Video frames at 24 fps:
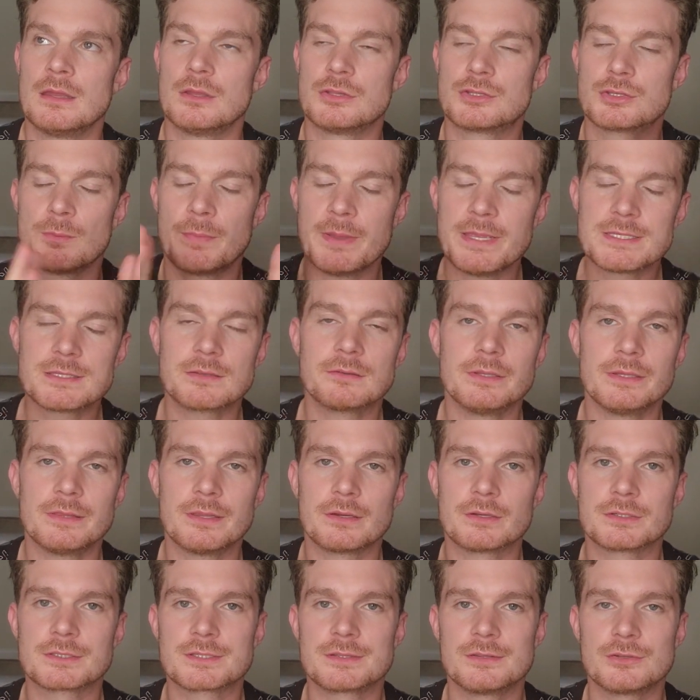So basically,
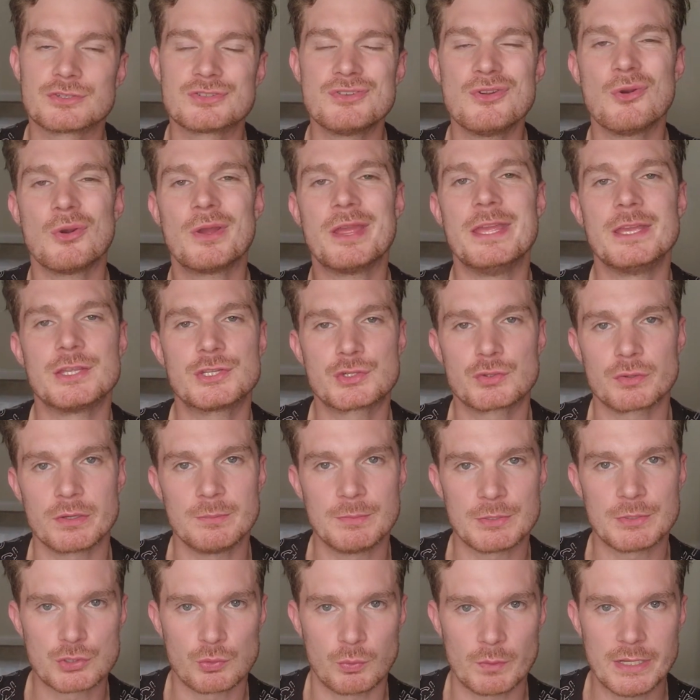there's no history
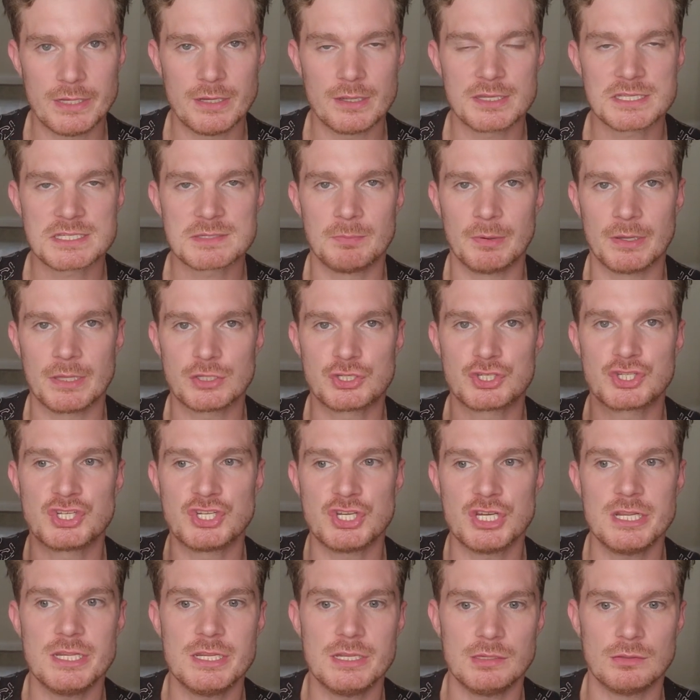between us, but
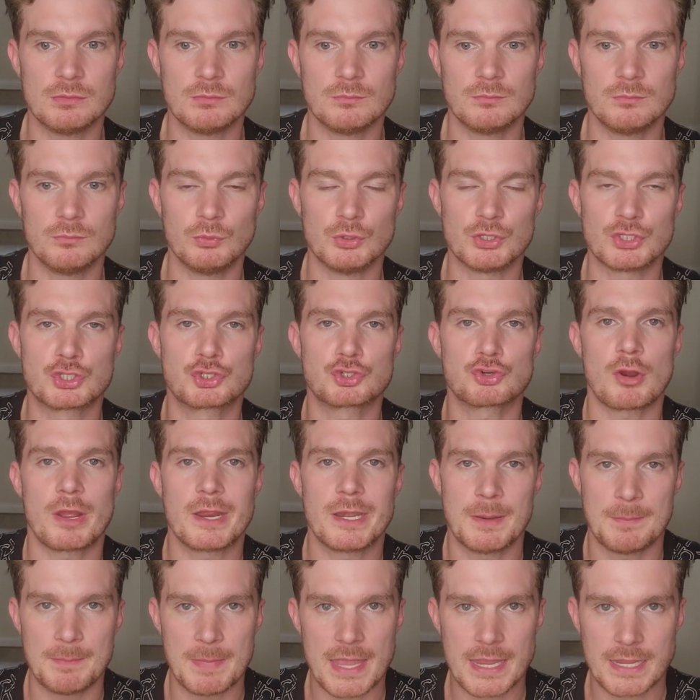she was
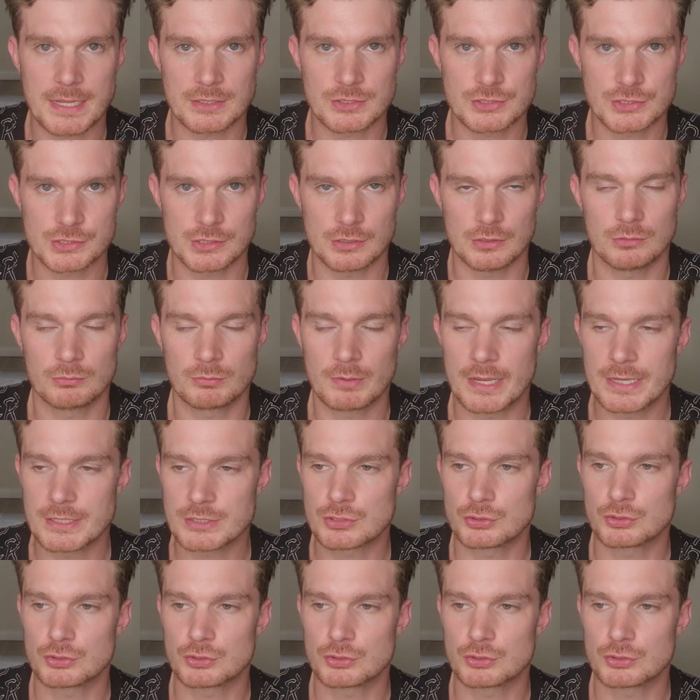trying to make it so, right?